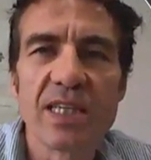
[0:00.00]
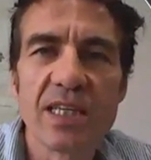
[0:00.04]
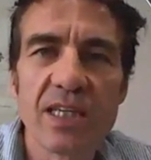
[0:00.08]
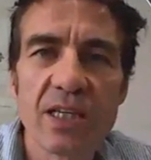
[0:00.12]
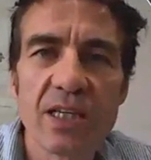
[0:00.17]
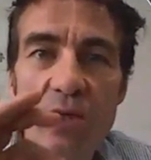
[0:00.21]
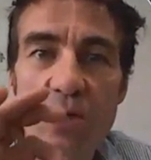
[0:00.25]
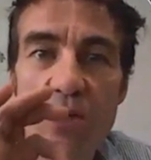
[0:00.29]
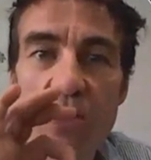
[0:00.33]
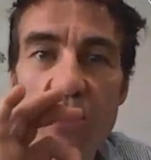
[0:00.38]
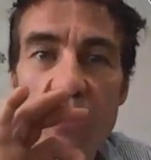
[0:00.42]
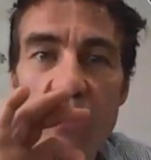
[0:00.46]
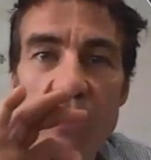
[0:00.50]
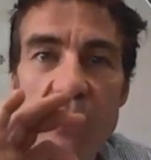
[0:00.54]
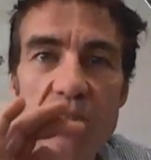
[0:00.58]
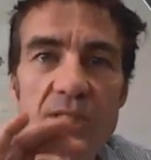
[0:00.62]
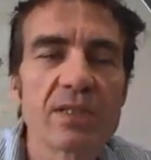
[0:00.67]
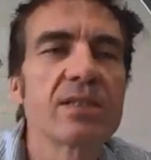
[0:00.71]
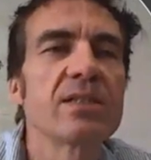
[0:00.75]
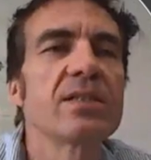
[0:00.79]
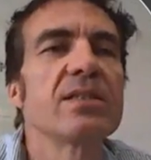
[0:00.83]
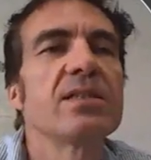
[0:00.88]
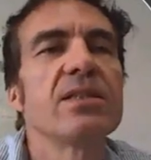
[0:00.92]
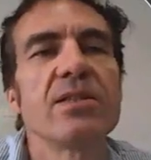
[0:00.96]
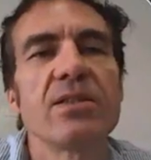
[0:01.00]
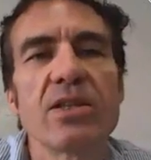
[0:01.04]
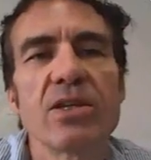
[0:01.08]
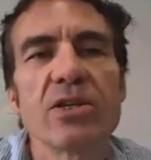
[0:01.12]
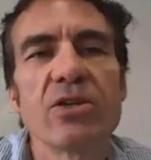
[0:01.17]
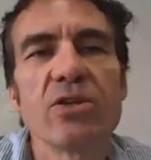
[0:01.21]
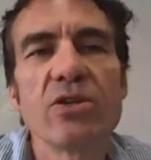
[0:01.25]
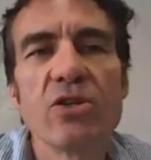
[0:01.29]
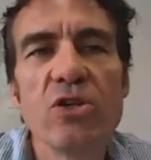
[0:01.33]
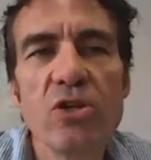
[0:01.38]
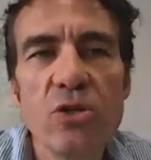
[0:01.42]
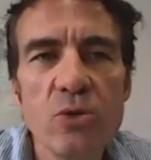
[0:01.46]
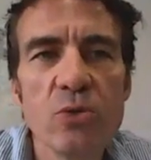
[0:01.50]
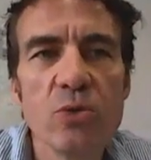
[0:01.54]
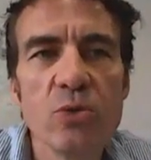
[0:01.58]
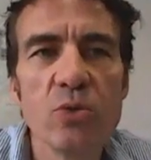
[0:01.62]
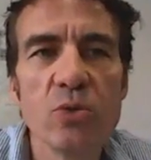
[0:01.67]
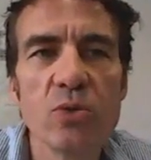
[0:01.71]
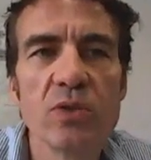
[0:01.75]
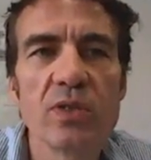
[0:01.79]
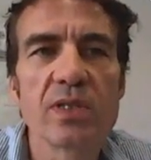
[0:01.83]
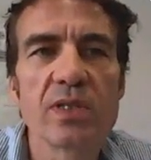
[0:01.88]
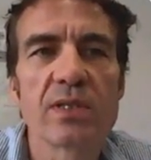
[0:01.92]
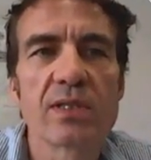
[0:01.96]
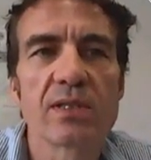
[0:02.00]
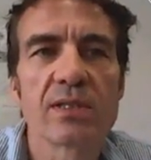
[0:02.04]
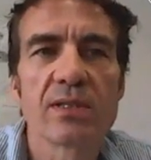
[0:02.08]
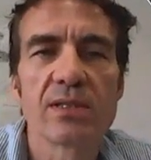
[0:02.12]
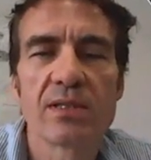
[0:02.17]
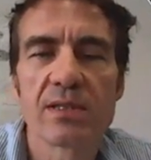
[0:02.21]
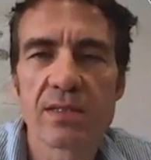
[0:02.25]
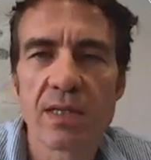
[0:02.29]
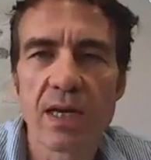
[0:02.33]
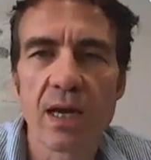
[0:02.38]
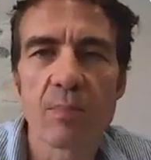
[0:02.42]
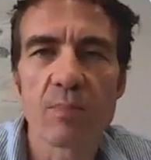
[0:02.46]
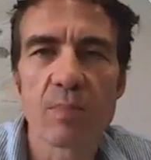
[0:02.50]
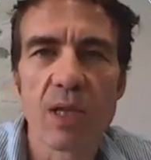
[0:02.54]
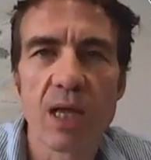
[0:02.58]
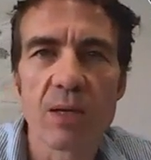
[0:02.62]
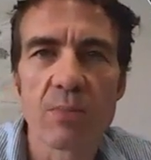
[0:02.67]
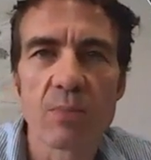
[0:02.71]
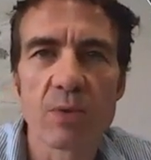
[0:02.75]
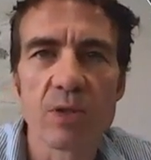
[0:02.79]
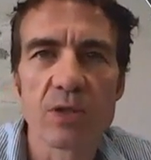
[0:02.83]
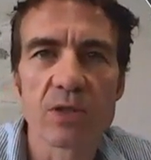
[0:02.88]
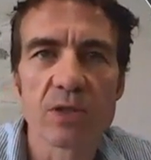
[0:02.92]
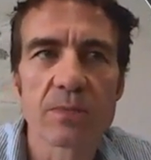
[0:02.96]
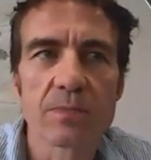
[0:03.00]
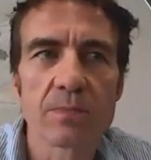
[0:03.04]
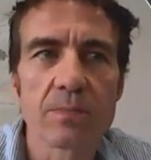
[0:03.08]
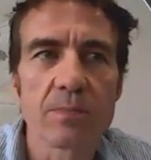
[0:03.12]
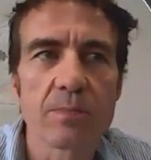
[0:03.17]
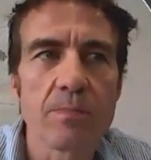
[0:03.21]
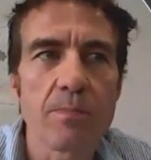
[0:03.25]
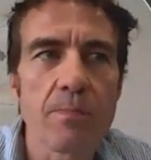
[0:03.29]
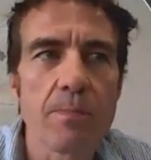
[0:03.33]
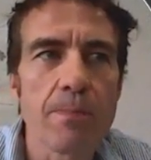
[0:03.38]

the good, the use type language.